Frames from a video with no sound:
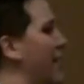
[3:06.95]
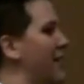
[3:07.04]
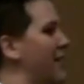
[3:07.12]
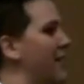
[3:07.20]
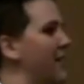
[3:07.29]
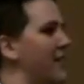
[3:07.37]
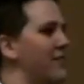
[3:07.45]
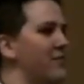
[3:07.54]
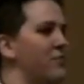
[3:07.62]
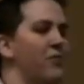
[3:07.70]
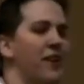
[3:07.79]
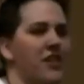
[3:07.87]
said,
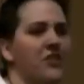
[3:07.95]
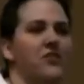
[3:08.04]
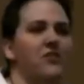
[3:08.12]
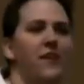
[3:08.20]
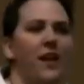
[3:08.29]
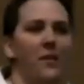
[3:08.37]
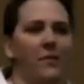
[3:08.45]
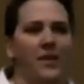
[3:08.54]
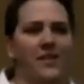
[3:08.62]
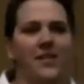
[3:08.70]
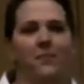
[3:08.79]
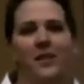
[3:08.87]
professional
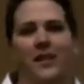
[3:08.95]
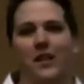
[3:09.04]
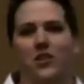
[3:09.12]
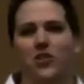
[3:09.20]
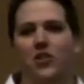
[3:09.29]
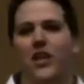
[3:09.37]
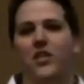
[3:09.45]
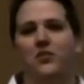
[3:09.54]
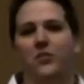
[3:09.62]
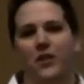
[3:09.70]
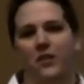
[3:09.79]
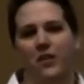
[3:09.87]
development is something that
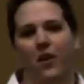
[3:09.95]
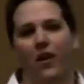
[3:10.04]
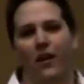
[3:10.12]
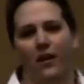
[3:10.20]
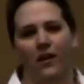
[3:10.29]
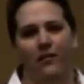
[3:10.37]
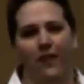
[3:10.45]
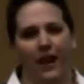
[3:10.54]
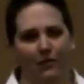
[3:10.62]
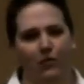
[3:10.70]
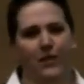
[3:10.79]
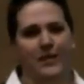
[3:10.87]
strikes fear in the heart
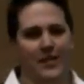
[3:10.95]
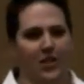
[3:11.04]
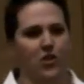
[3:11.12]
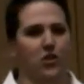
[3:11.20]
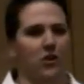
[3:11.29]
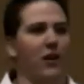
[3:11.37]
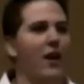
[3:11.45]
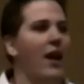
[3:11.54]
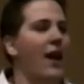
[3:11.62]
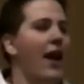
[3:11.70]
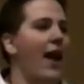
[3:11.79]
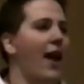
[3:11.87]
of every teacher,
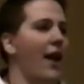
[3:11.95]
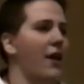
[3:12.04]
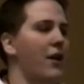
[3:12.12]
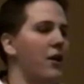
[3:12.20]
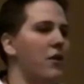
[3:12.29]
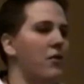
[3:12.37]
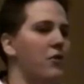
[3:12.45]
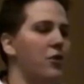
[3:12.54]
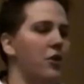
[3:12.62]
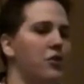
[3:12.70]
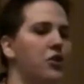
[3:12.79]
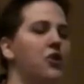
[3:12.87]
and
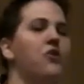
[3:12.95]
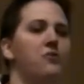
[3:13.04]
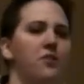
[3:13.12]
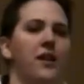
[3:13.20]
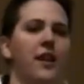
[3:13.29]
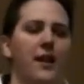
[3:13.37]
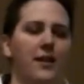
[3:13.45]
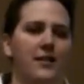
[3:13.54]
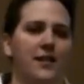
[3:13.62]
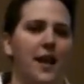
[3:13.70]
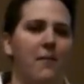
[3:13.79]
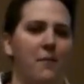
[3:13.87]
there are two
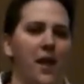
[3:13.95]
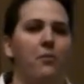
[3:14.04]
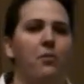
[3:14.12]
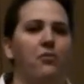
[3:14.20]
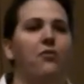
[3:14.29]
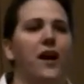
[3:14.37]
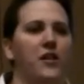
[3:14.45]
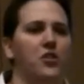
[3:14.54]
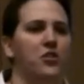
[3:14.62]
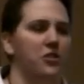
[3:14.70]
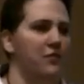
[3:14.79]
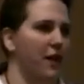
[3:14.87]
things that make
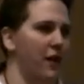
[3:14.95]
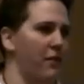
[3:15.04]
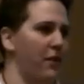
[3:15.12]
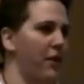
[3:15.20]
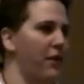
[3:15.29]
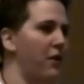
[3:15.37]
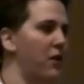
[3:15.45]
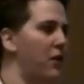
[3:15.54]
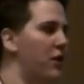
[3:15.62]
professional development